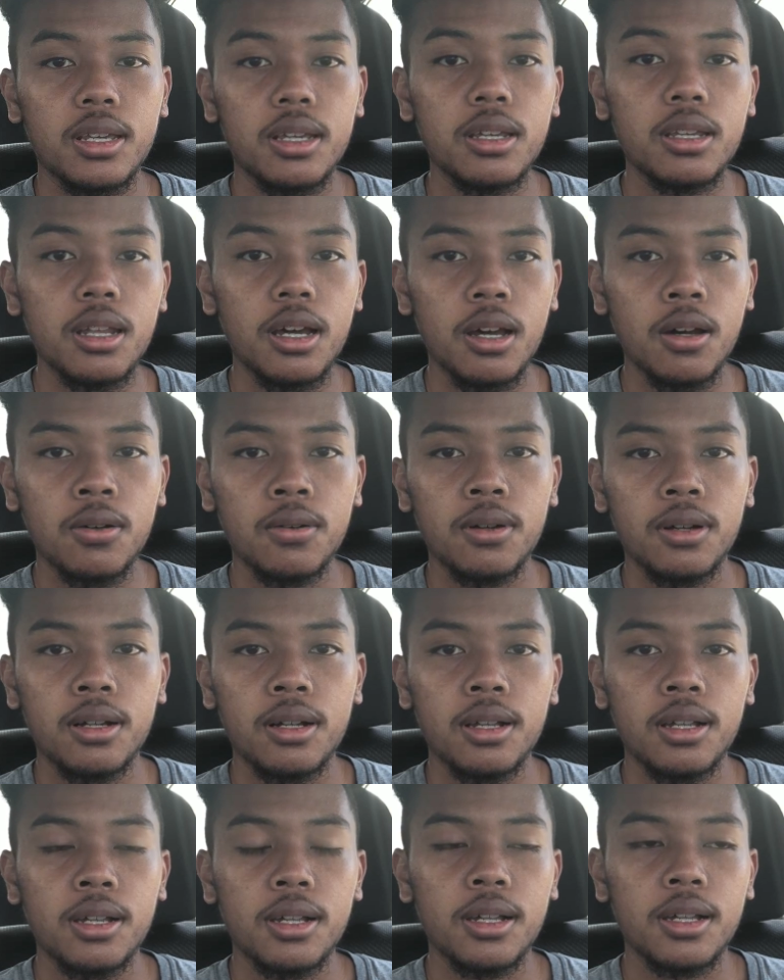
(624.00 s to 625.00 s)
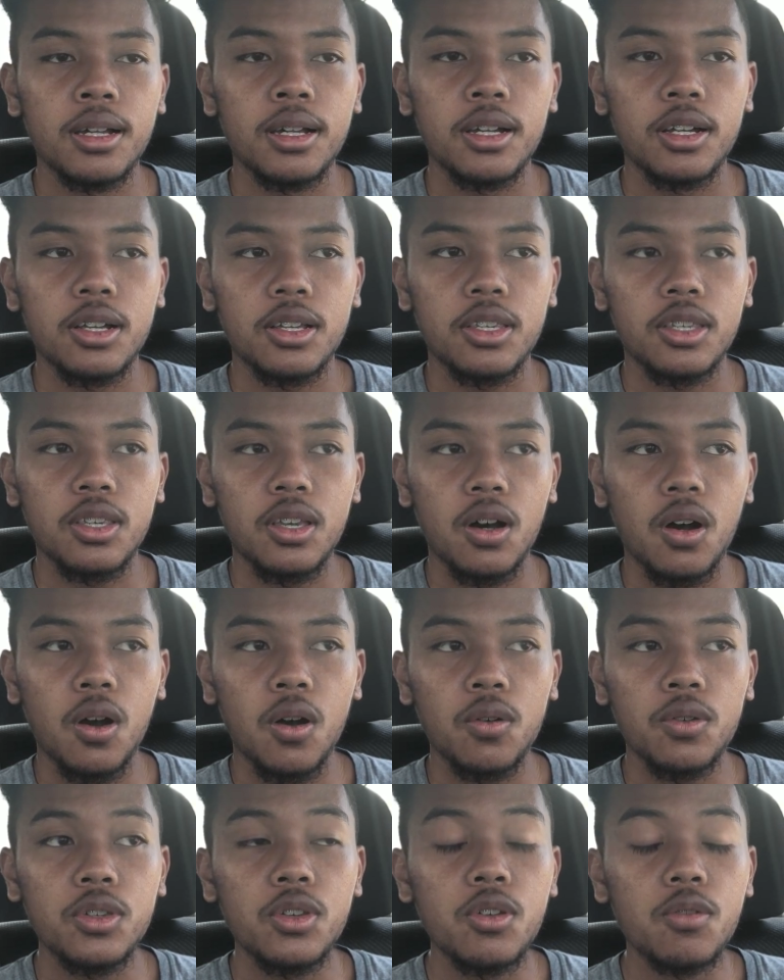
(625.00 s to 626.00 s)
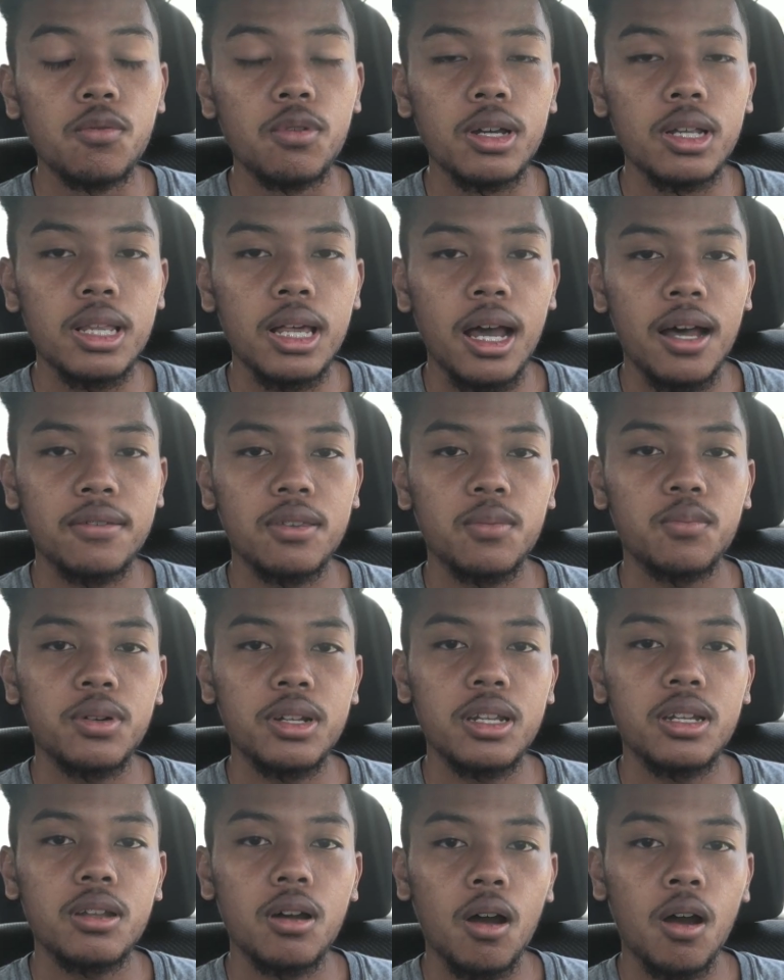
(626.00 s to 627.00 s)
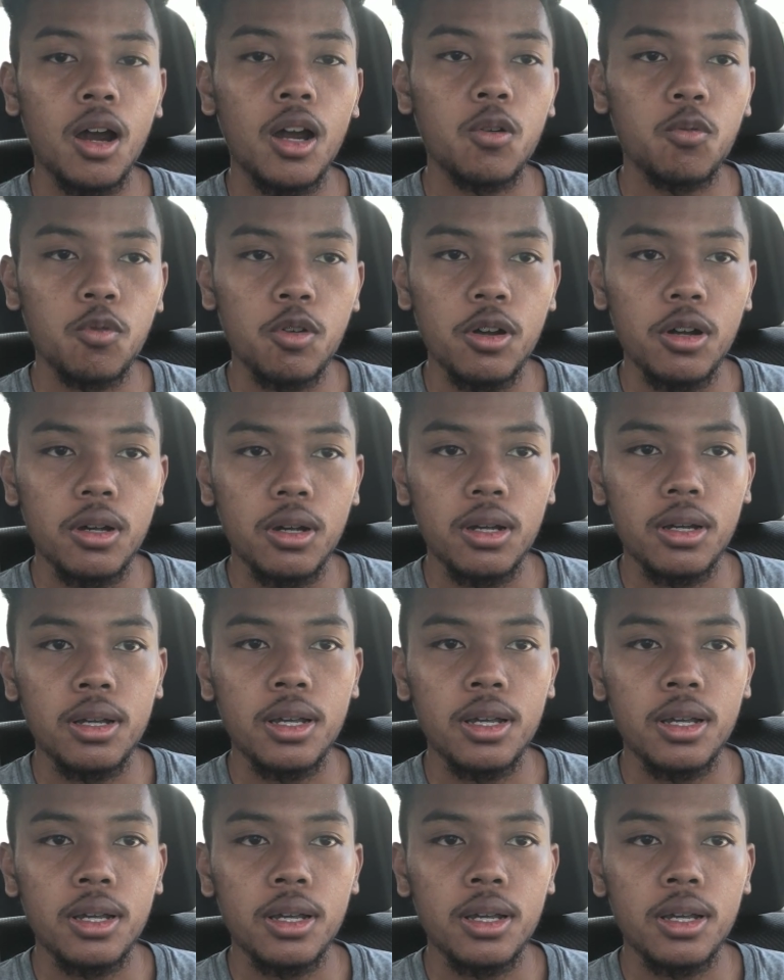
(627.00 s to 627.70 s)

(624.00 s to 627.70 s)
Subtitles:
You know? So you really have to put in the hard work.